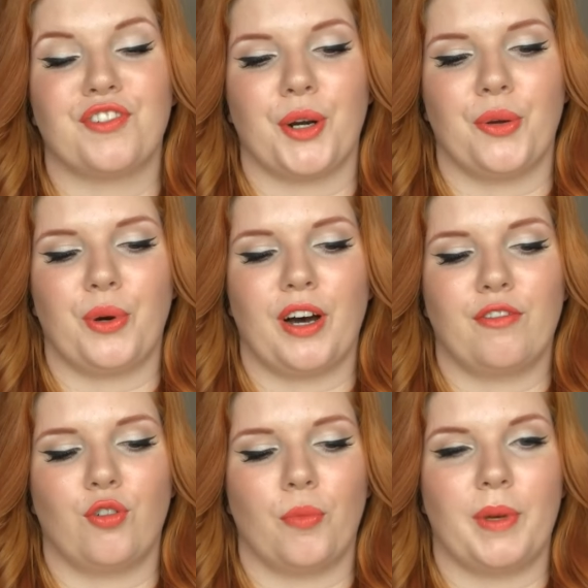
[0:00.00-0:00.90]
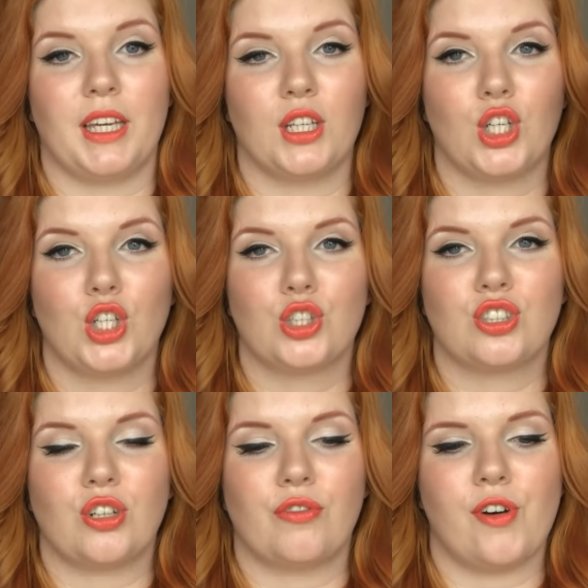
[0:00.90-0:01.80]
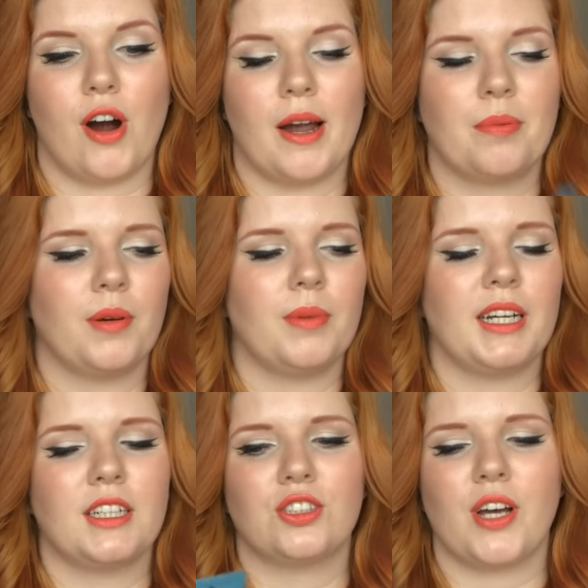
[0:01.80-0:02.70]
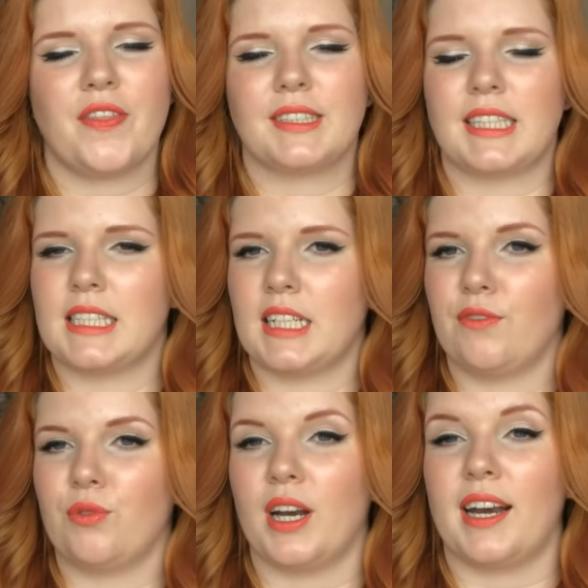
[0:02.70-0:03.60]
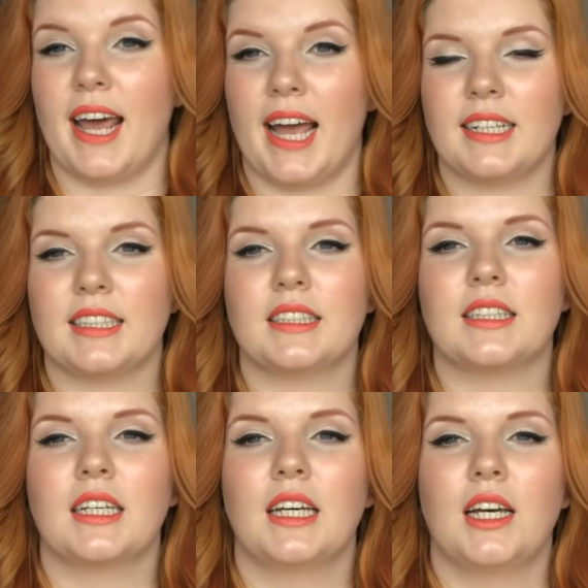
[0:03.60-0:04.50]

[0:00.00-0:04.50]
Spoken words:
very well for me so far. I'm probably gonna try the sensitive one next.